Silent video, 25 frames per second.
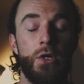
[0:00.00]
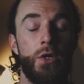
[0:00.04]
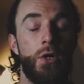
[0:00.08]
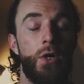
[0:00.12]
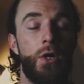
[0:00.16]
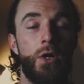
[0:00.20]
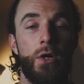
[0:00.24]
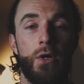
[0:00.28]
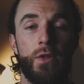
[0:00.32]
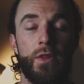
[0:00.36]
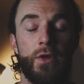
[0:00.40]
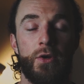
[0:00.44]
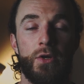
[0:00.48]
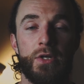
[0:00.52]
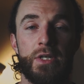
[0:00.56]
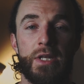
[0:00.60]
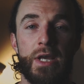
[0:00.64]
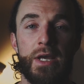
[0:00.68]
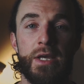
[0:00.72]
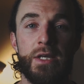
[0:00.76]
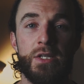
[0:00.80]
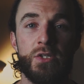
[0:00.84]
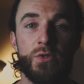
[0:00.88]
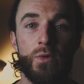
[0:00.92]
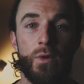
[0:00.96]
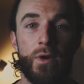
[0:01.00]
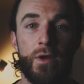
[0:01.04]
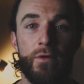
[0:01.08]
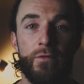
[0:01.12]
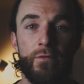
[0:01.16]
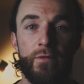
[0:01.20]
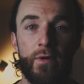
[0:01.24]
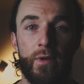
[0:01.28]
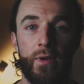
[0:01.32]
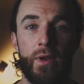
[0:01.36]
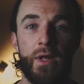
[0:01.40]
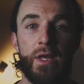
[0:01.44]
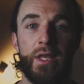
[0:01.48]
Oh, there are days when I
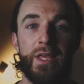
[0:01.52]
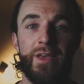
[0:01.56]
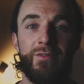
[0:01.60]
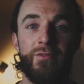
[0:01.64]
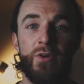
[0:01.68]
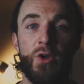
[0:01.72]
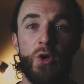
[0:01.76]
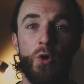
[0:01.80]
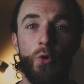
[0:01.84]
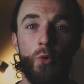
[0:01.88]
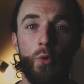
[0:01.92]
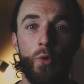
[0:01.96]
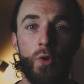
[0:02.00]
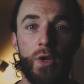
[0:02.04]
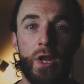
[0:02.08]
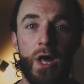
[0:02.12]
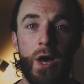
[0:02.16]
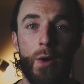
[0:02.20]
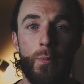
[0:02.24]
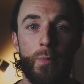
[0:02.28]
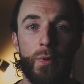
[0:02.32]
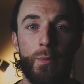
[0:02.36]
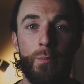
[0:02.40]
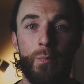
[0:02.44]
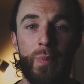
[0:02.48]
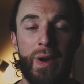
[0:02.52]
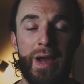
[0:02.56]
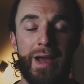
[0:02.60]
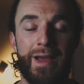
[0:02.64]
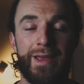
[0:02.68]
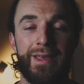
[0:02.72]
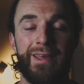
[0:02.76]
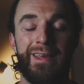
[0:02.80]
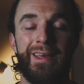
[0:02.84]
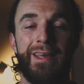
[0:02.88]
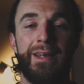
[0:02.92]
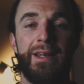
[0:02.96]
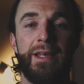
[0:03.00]
felt like giving it all up and
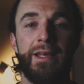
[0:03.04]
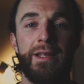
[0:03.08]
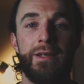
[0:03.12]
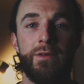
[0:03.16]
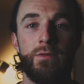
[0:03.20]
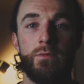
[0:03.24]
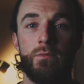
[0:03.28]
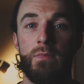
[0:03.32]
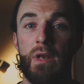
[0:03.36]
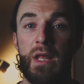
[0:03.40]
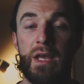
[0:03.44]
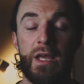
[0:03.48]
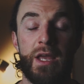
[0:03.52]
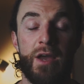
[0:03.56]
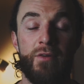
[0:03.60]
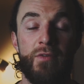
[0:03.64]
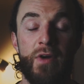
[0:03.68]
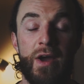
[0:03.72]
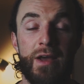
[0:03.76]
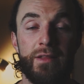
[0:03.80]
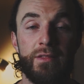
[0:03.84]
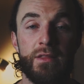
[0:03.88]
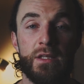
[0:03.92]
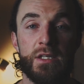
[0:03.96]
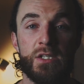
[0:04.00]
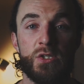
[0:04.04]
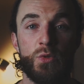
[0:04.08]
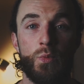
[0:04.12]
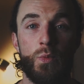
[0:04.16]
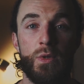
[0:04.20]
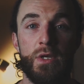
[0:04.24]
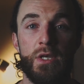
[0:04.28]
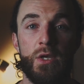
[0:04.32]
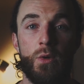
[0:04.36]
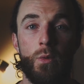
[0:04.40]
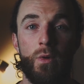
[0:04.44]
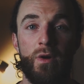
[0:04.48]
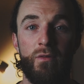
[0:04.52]
packing it in, like I've had this
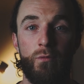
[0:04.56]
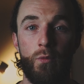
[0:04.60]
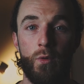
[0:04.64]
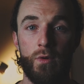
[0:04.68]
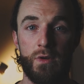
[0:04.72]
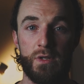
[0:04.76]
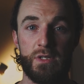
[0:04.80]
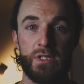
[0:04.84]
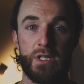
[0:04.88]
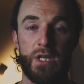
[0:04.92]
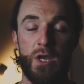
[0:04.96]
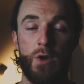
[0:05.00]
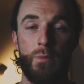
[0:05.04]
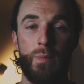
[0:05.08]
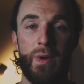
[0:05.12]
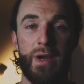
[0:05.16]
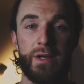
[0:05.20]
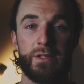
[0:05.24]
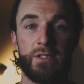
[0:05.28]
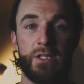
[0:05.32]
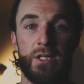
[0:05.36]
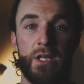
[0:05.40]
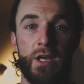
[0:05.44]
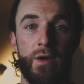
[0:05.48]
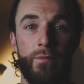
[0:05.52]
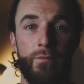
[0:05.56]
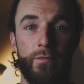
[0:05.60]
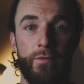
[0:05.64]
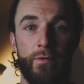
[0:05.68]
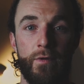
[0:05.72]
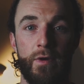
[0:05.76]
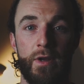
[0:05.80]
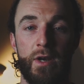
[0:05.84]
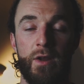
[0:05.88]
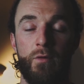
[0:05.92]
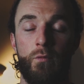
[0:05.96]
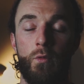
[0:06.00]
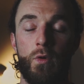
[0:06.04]
week, where I've wanted to go back to comfort
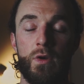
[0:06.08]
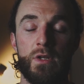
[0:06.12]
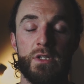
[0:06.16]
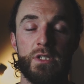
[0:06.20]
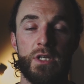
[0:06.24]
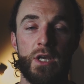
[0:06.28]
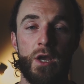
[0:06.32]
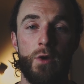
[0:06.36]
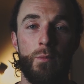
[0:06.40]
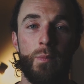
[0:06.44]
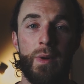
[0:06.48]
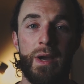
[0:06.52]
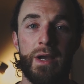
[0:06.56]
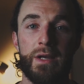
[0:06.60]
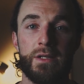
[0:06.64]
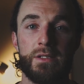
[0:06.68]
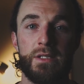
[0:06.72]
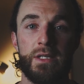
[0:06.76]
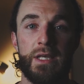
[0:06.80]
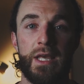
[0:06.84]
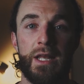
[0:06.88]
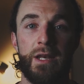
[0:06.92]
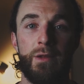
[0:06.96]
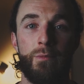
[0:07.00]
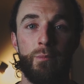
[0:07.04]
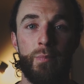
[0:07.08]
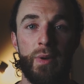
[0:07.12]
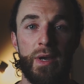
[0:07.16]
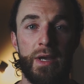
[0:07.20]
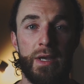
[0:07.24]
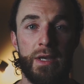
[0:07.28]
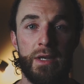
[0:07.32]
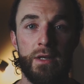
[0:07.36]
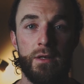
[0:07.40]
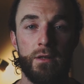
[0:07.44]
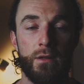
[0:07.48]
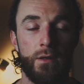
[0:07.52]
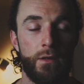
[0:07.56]
and I've wanted to go back to getting
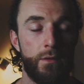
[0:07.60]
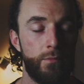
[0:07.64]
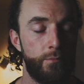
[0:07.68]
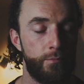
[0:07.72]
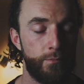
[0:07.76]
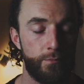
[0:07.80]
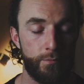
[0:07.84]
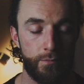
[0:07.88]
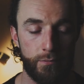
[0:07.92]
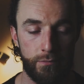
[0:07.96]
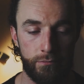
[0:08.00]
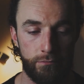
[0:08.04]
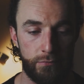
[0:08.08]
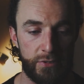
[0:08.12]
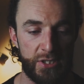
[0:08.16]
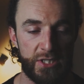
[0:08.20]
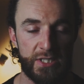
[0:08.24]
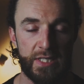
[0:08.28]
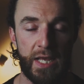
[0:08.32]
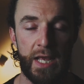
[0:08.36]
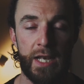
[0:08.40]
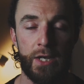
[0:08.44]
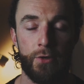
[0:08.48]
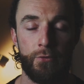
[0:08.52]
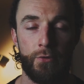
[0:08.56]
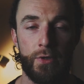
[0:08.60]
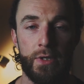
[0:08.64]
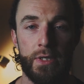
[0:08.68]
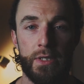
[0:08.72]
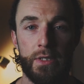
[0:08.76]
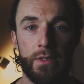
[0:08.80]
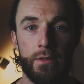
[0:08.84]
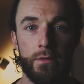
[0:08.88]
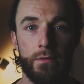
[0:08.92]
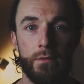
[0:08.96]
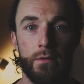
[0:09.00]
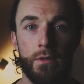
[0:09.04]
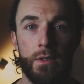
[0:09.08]
paid a
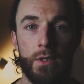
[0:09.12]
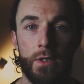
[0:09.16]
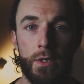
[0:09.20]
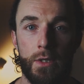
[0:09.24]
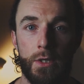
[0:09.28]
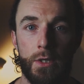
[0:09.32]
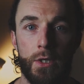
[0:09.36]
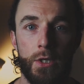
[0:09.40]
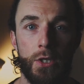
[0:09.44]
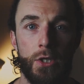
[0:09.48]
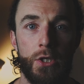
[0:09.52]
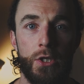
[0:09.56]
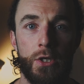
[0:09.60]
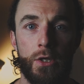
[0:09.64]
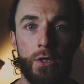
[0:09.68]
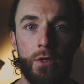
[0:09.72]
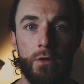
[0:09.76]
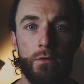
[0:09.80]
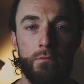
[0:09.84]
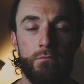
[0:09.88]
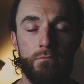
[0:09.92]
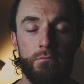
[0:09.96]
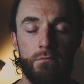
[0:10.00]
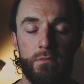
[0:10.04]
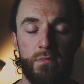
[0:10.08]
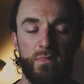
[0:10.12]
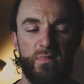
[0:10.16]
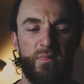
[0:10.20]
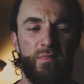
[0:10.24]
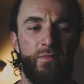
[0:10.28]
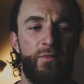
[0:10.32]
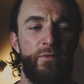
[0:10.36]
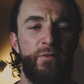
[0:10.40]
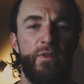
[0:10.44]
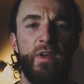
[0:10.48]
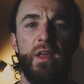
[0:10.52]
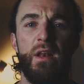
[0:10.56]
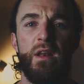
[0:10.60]
salary and, you know,
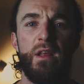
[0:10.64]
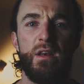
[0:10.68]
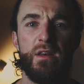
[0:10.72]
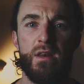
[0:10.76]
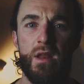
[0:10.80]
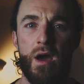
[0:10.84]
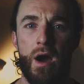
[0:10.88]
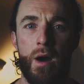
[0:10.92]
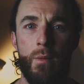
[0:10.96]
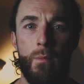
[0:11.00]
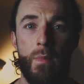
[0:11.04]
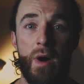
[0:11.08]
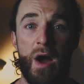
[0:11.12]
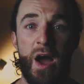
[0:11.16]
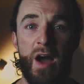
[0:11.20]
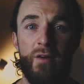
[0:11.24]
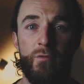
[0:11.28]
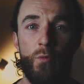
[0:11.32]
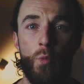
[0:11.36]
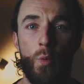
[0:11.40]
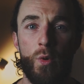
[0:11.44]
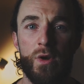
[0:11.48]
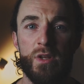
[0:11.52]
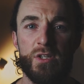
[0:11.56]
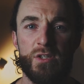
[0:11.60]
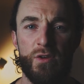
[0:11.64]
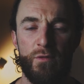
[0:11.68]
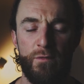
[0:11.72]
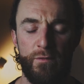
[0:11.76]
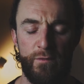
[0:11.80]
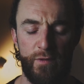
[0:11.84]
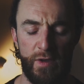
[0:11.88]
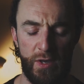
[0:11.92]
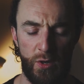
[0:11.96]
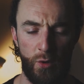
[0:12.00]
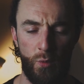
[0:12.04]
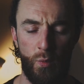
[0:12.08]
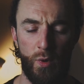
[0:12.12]
feeling numb. I haven't wanted to
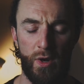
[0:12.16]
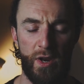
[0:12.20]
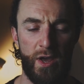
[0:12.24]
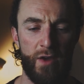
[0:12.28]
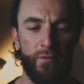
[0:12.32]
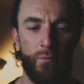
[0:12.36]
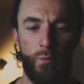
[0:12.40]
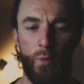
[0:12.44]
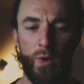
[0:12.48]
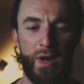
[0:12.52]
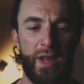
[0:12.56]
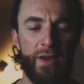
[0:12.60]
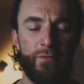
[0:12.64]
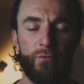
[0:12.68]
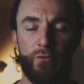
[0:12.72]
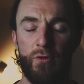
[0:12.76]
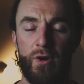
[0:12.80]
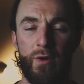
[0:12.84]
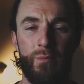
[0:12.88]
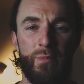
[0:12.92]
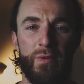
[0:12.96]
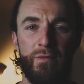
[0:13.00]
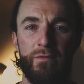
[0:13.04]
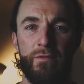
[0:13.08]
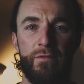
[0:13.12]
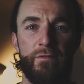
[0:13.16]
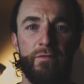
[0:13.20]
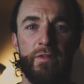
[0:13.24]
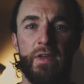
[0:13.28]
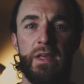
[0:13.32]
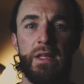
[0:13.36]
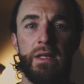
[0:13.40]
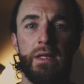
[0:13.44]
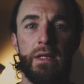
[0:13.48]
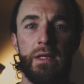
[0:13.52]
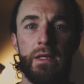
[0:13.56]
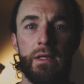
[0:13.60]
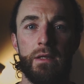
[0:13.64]
feel whatever I've been
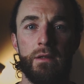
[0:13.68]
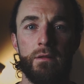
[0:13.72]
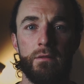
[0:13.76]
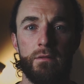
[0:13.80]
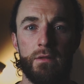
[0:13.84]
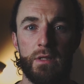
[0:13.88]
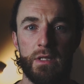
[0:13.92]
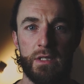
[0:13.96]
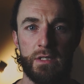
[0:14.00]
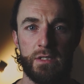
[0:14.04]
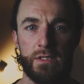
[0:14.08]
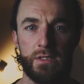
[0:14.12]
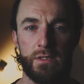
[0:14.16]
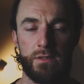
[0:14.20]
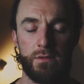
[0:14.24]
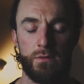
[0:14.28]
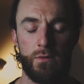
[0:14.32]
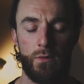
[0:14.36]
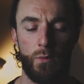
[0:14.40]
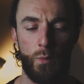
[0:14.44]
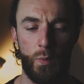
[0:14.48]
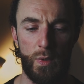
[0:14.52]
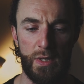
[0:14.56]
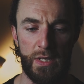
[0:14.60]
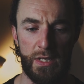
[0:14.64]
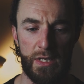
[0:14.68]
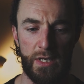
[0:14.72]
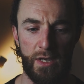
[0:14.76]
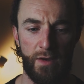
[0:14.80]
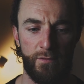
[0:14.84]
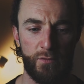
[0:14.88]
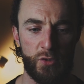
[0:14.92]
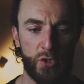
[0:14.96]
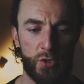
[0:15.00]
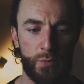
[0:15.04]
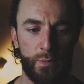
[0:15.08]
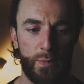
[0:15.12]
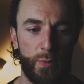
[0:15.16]
feeling this week.
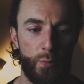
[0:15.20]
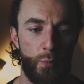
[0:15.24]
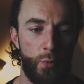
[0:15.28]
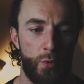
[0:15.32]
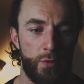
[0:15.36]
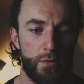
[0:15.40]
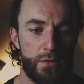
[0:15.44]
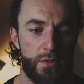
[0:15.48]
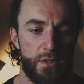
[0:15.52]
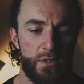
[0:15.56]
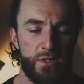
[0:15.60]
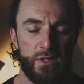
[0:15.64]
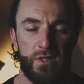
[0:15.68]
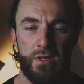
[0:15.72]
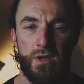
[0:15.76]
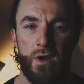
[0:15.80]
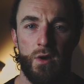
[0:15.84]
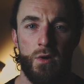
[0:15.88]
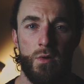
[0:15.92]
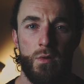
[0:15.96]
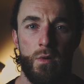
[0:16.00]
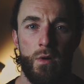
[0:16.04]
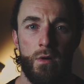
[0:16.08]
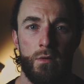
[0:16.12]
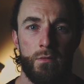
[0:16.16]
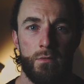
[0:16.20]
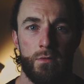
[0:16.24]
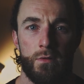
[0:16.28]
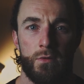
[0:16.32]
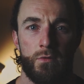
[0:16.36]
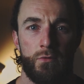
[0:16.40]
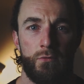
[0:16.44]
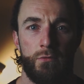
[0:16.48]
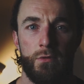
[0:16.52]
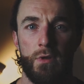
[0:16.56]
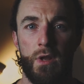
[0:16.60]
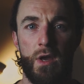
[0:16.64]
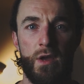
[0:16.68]
I've just been wanting to go on
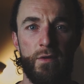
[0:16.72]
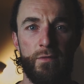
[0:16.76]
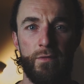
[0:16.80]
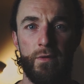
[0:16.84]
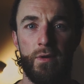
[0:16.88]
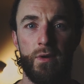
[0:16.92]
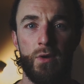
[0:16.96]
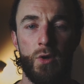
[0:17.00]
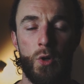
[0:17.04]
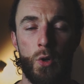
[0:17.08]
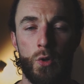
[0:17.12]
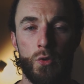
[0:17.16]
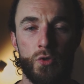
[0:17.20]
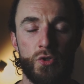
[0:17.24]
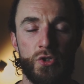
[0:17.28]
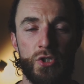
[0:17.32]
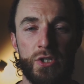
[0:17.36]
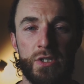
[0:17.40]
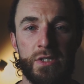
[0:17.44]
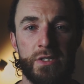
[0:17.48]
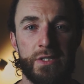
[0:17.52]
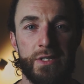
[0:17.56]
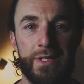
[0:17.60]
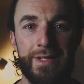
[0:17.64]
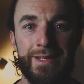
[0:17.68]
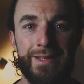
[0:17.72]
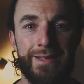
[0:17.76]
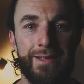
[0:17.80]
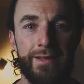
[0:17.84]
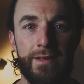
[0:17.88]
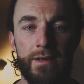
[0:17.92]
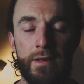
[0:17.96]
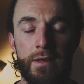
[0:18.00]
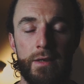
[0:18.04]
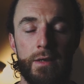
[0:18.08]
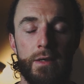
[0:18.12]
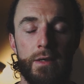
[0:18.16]
through life unconsciously